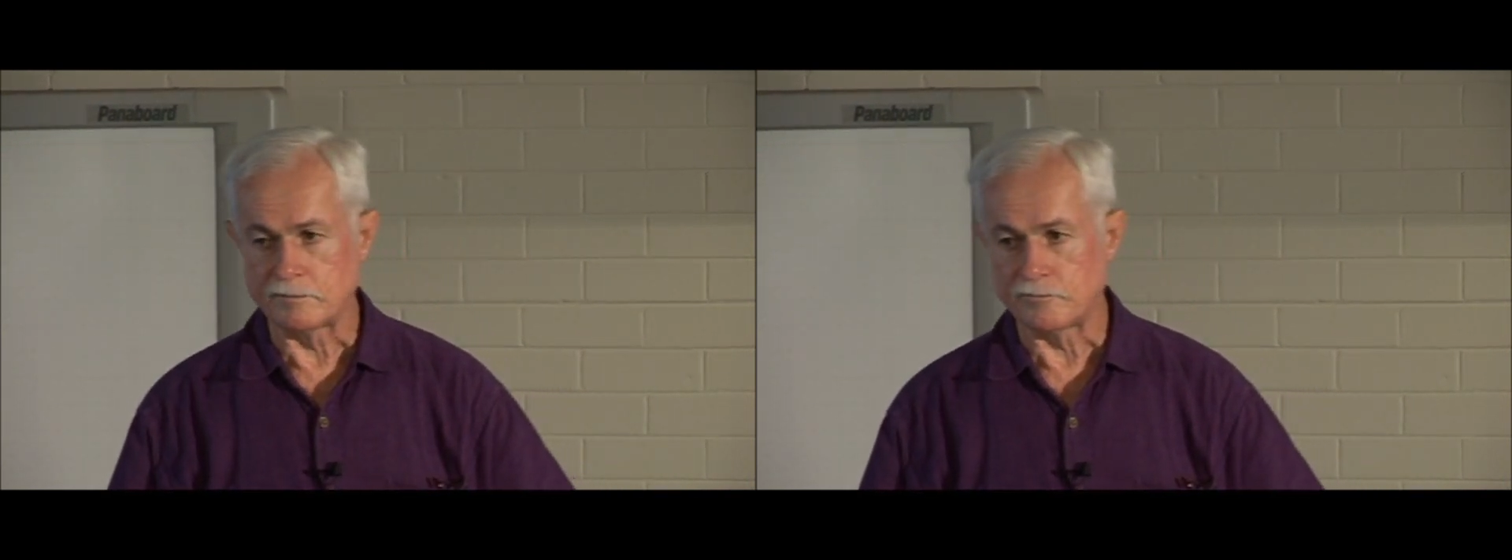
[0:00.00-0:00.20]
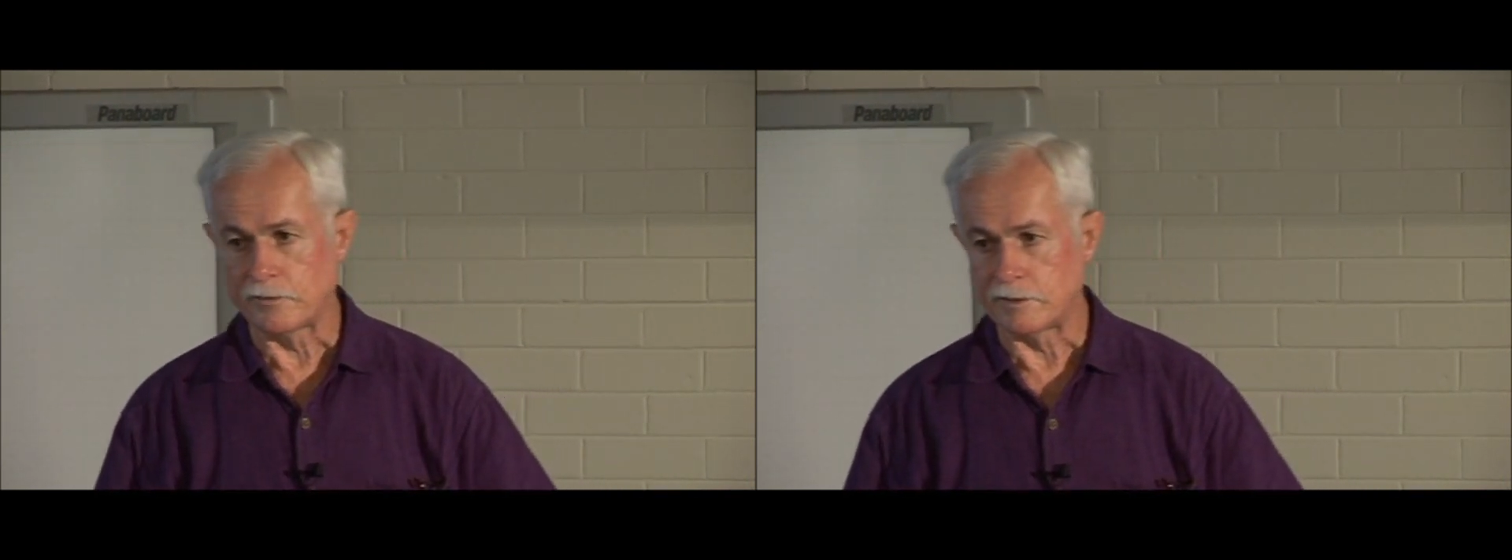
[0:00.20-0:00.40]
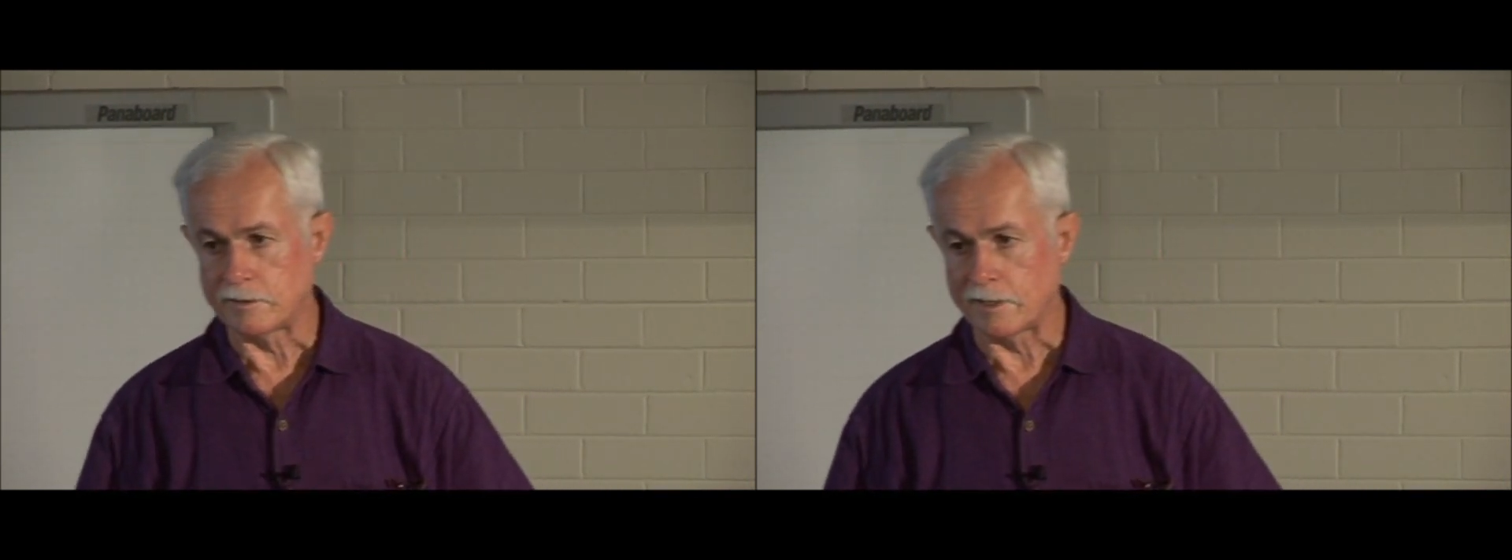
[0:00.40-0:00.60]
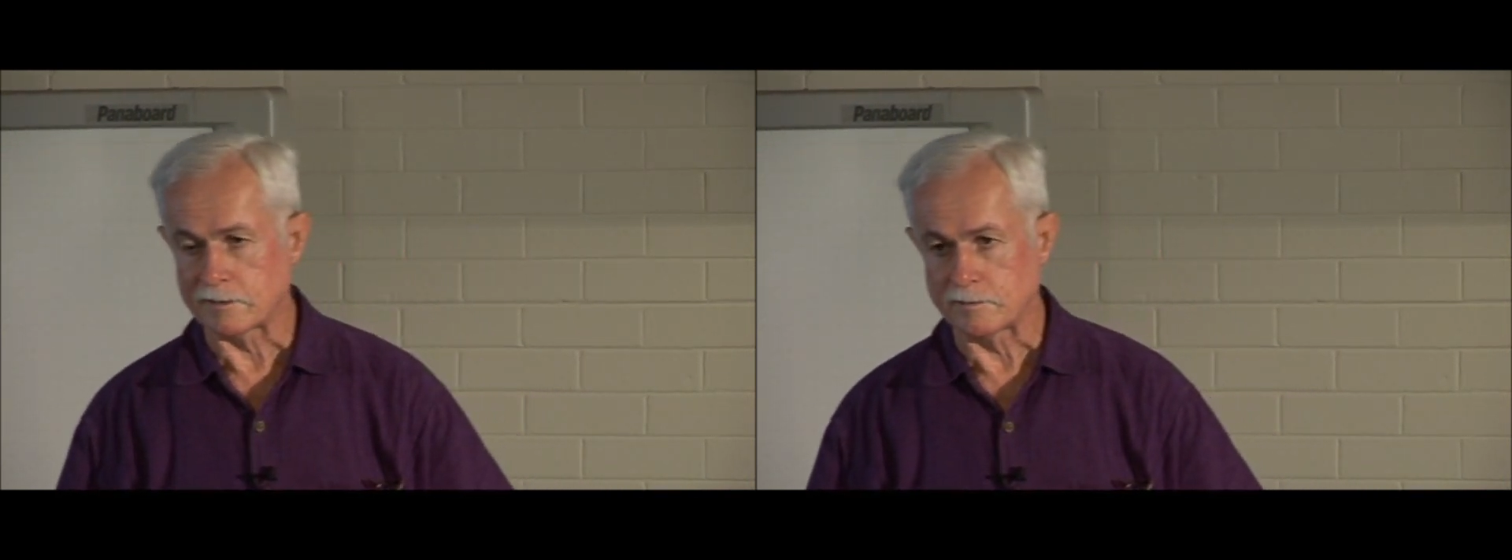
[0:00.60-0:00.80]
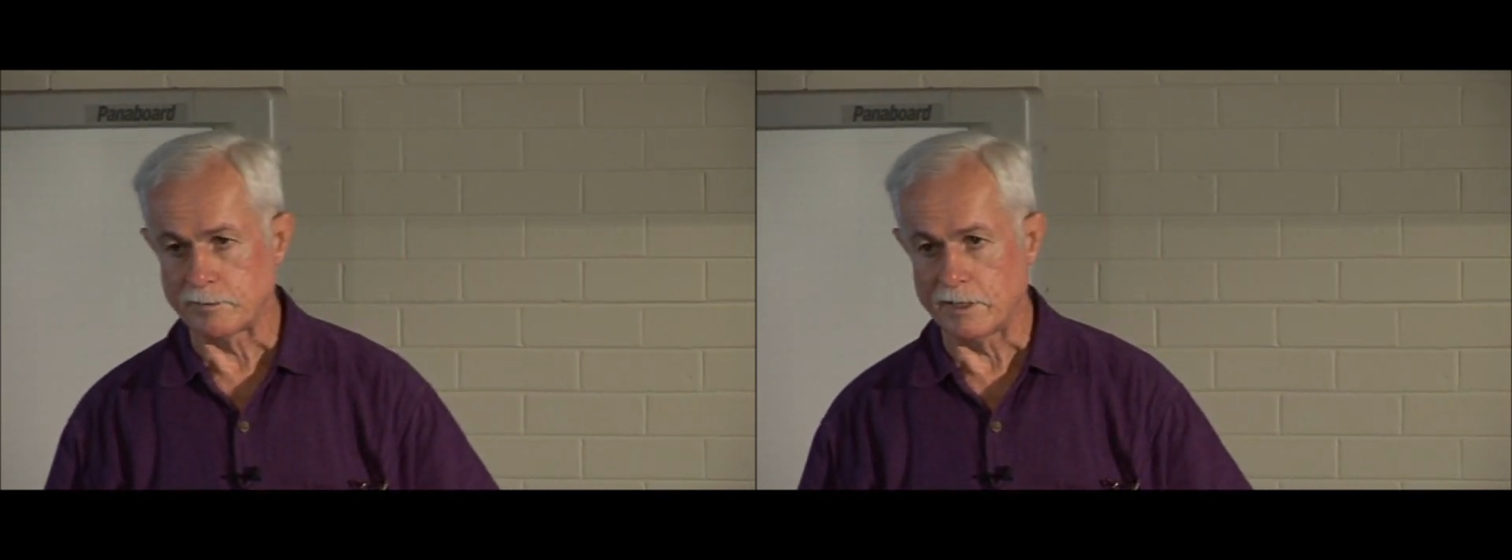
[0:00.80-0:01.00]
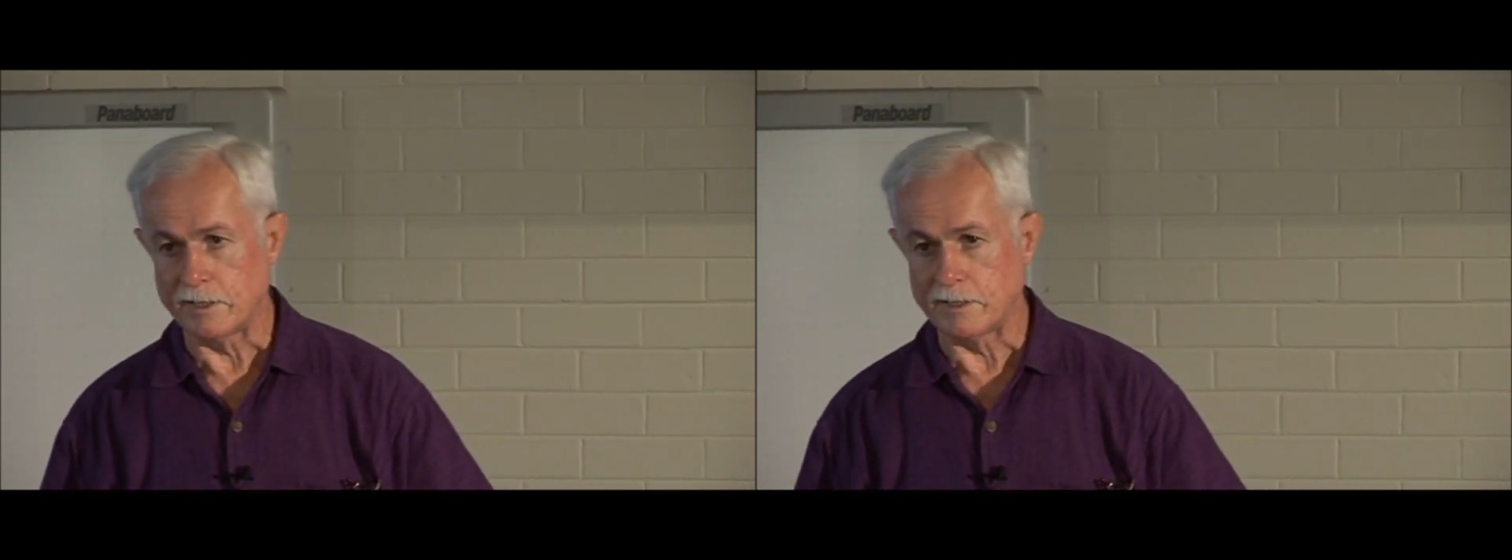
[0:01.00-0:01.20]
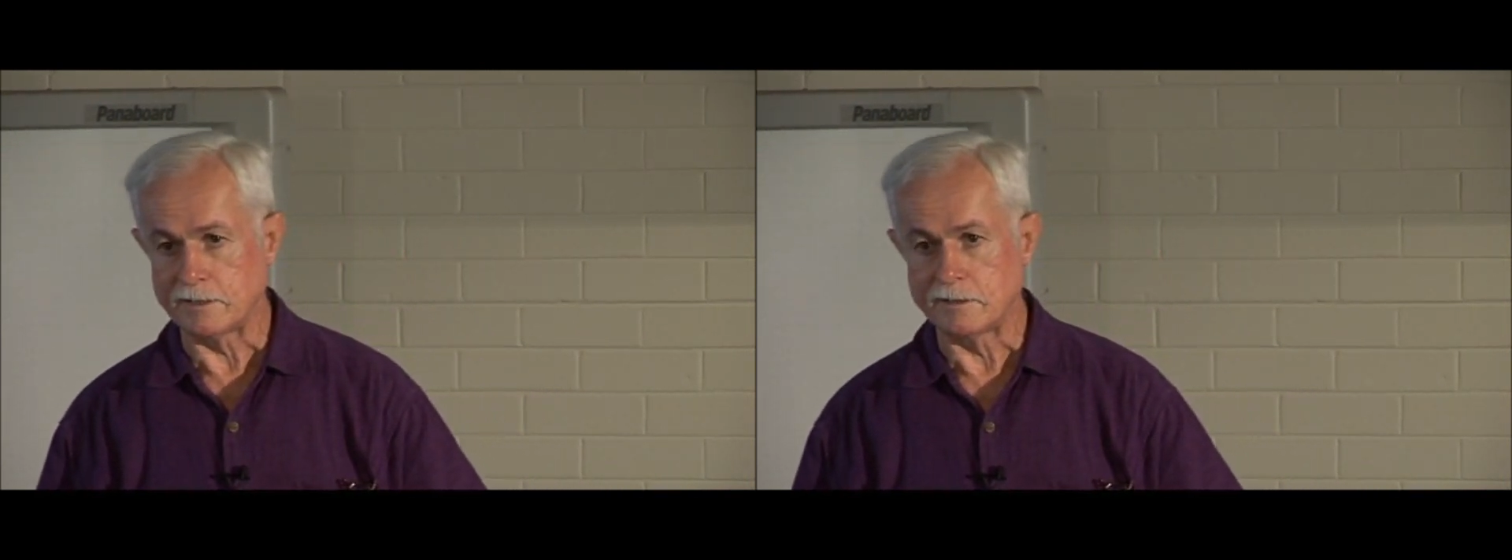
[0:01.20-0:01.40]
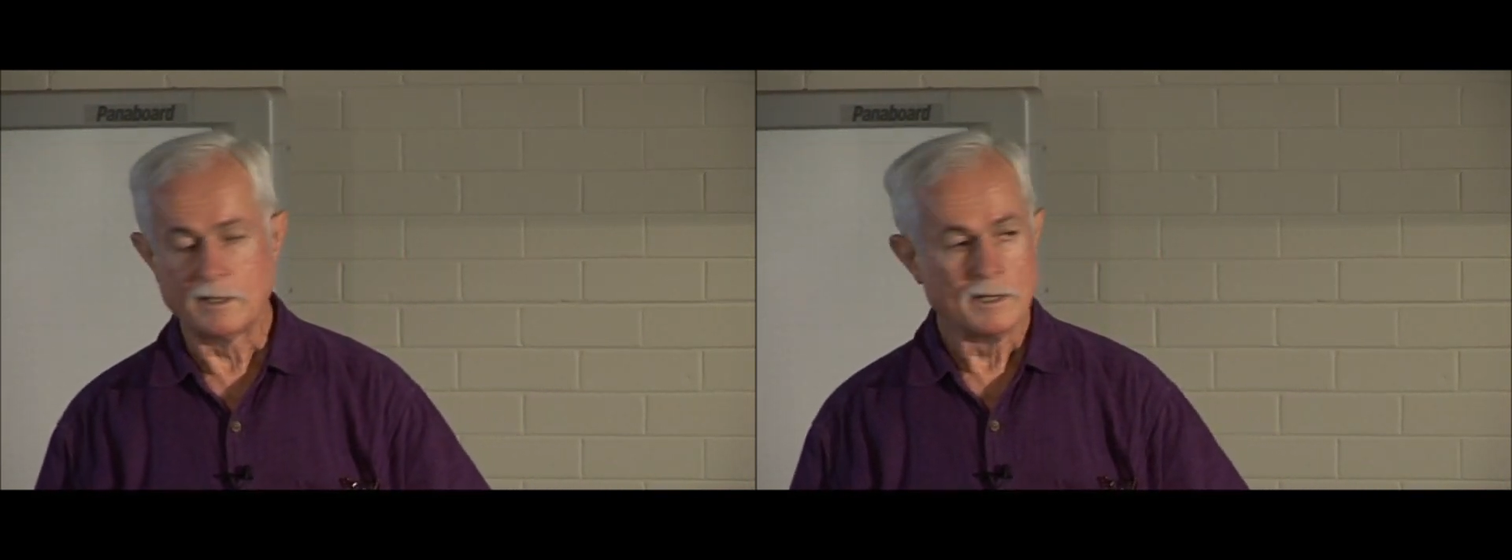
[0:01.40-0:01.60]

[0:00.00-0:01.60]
avoid it like the plague,